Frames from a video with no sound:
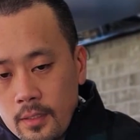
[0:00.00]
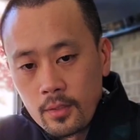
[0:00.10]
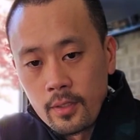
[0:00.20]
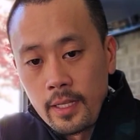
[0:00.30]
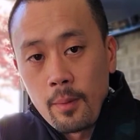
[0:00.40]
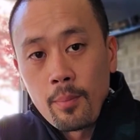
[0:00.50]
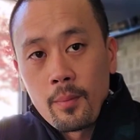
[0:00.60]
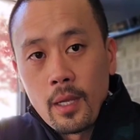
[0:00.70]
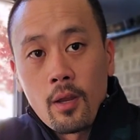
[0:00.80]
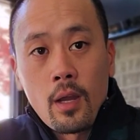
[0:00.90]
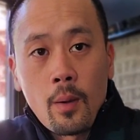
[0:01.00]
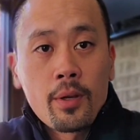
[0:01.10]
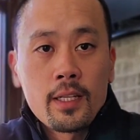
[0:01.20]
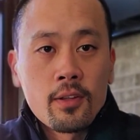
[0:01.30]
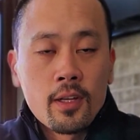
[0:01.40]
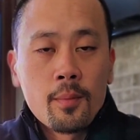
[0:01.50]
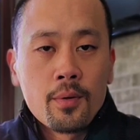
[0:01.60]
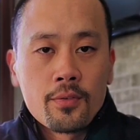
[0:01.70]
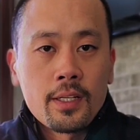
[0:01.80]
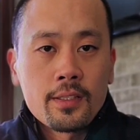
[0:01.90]
So the down payment, I'll break down the
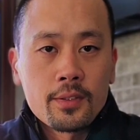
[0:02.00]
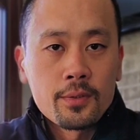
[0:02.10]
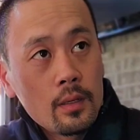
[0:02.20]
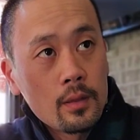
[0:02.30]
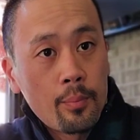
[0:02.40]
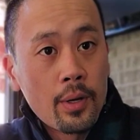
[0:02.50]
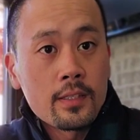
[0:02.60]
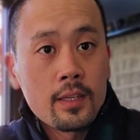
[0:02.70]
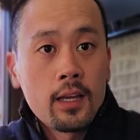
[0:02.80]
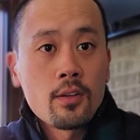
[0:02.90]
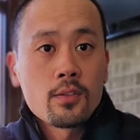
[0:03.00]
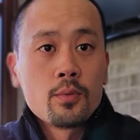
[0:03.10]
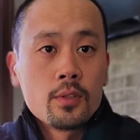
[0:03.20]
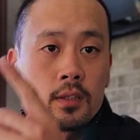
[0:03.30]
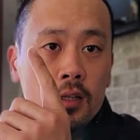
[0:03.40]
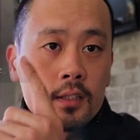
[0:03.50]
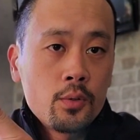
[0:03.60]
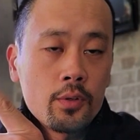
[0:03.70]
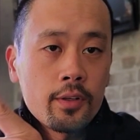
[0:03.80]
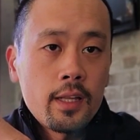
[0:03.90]
numbers, right? So the price of the house was
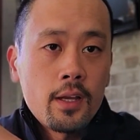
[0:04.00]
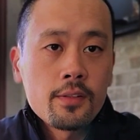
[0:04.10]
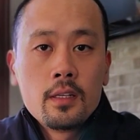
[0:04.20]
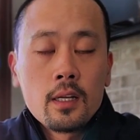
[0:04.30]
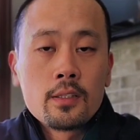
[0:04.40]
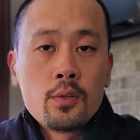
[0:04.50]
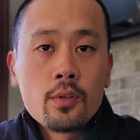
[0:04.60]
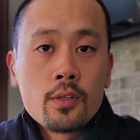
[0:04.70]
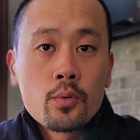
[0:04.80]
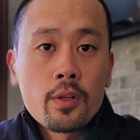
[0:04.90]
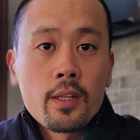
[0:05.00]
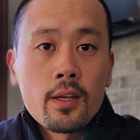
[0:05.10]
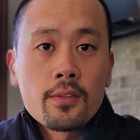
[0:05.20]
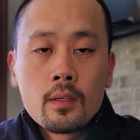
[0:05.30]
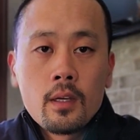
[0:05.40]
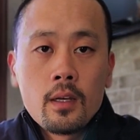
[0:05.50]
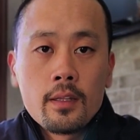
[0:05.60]
200,000, like 220,000.